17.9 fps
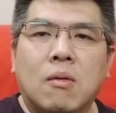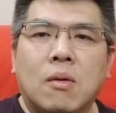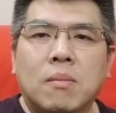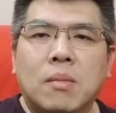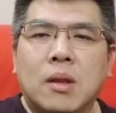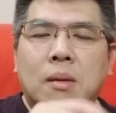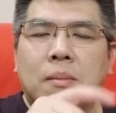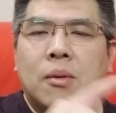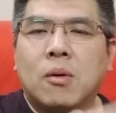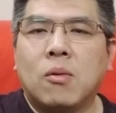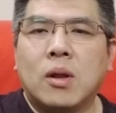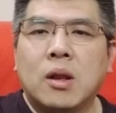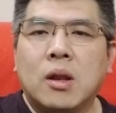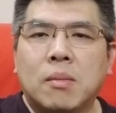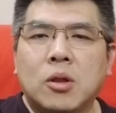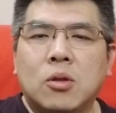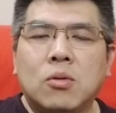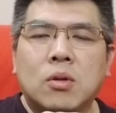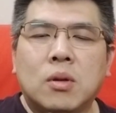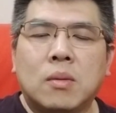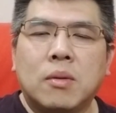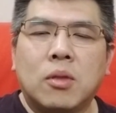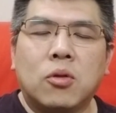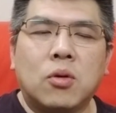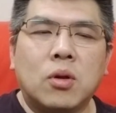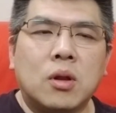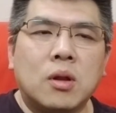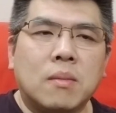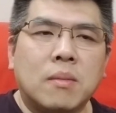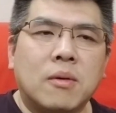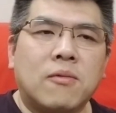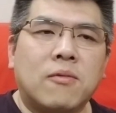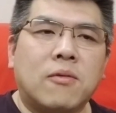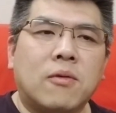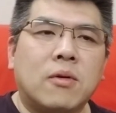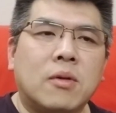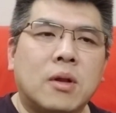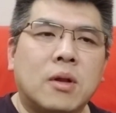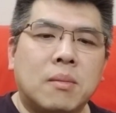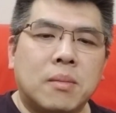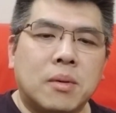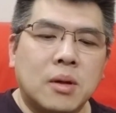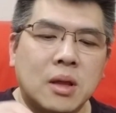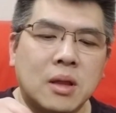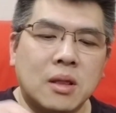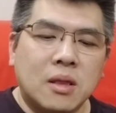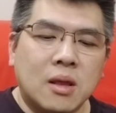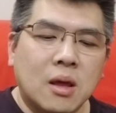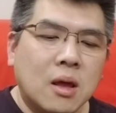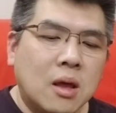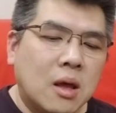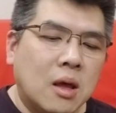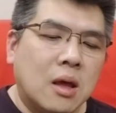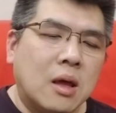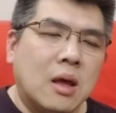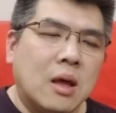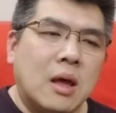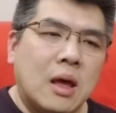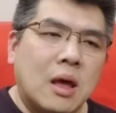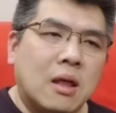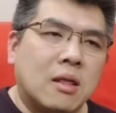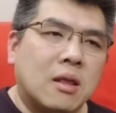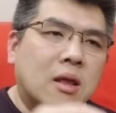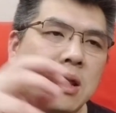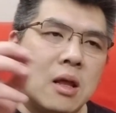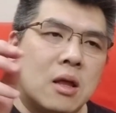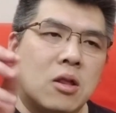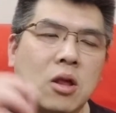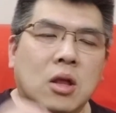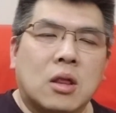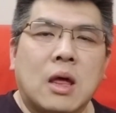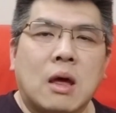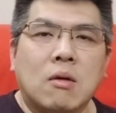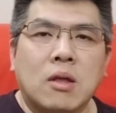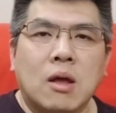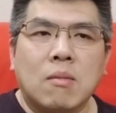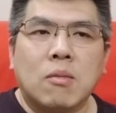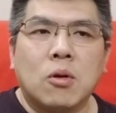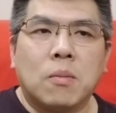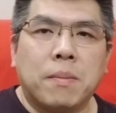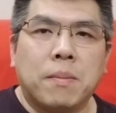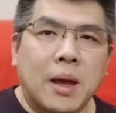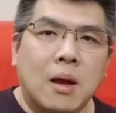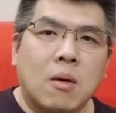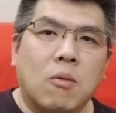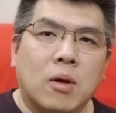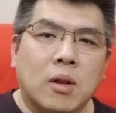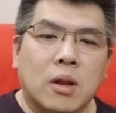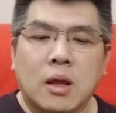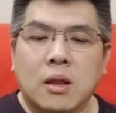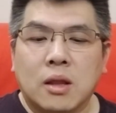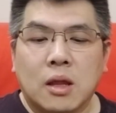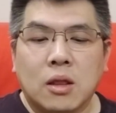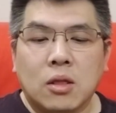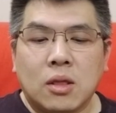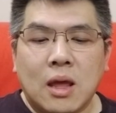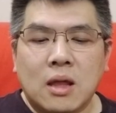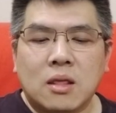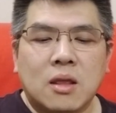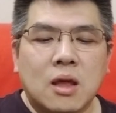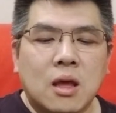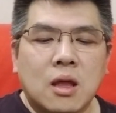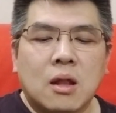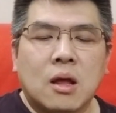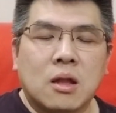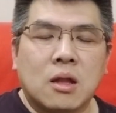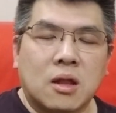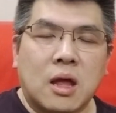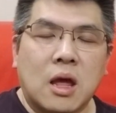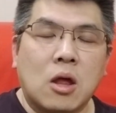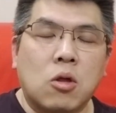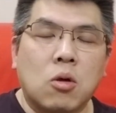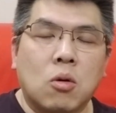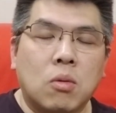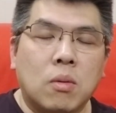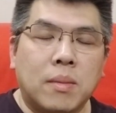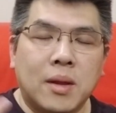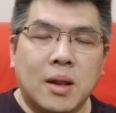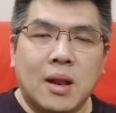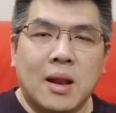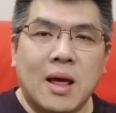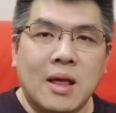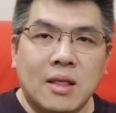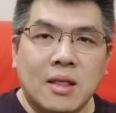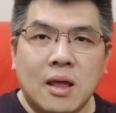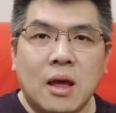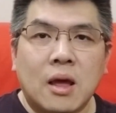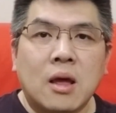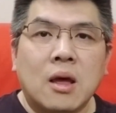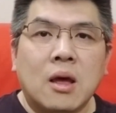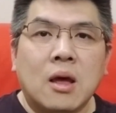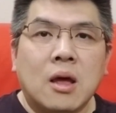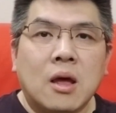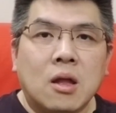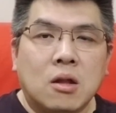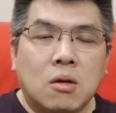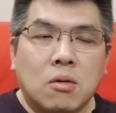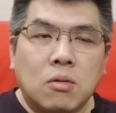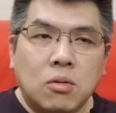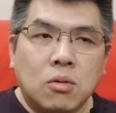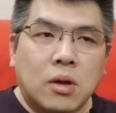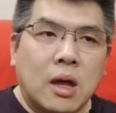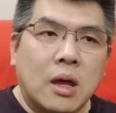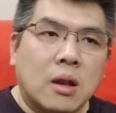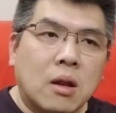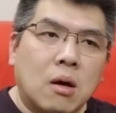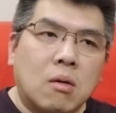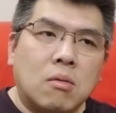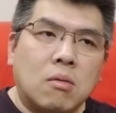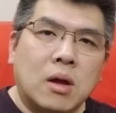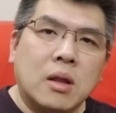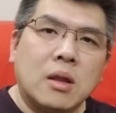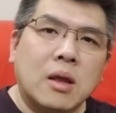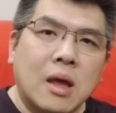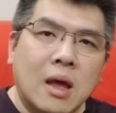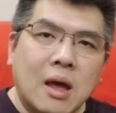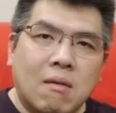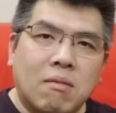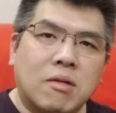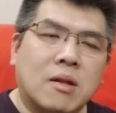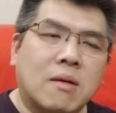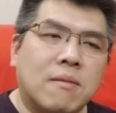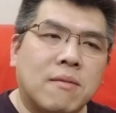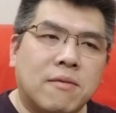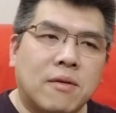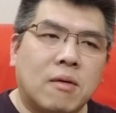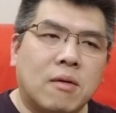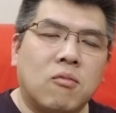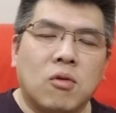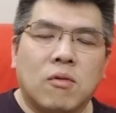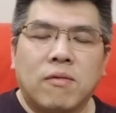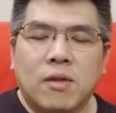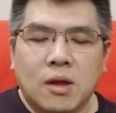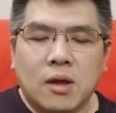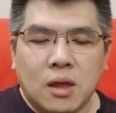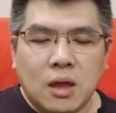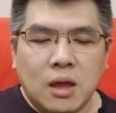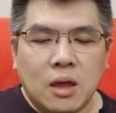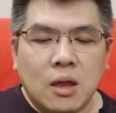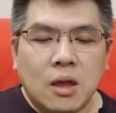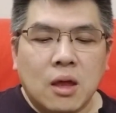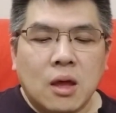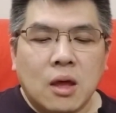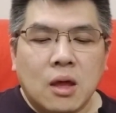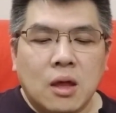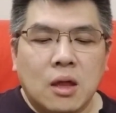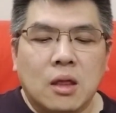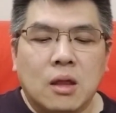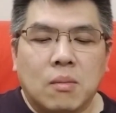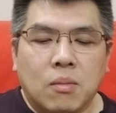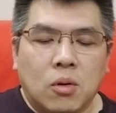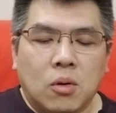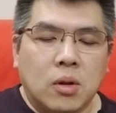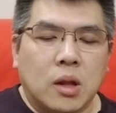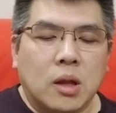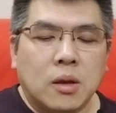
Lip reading: number 1, number 2, number 3, number 4 number in there, and then I tell them to pick one, and then that day the schedule will be like that. So you can already have some fun with the kid in the morning.